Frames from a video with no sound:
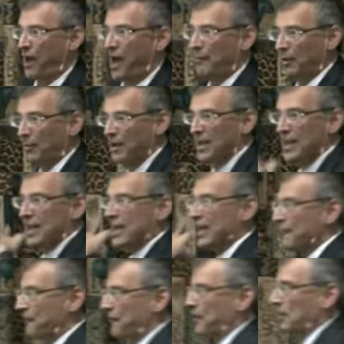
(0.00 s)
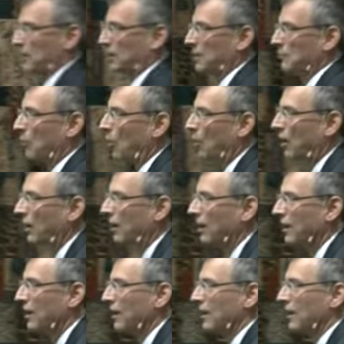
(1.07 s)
problem infinitely more